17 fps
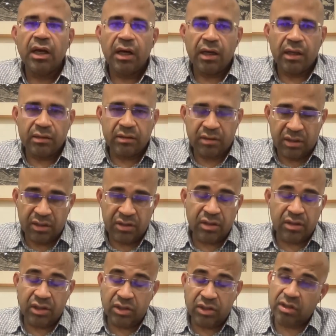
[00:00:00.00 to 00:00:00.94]
the
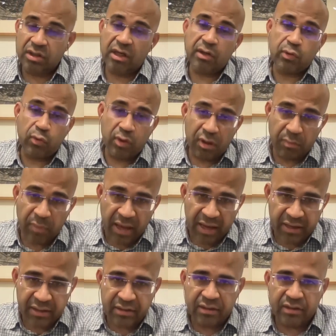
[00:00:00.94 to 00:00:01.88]
regional rural
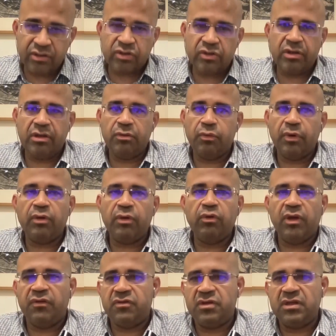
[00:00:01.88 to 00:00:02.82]
bank industry, where
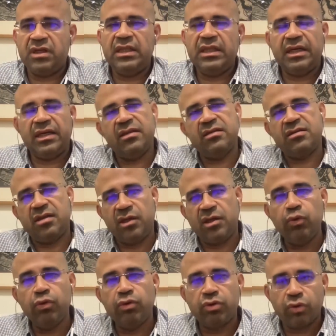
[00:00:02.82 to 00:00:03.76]
we have seen that there's a
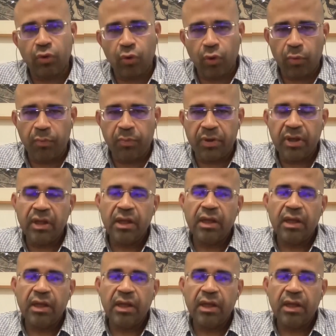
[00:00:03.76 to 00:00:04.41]
huge scope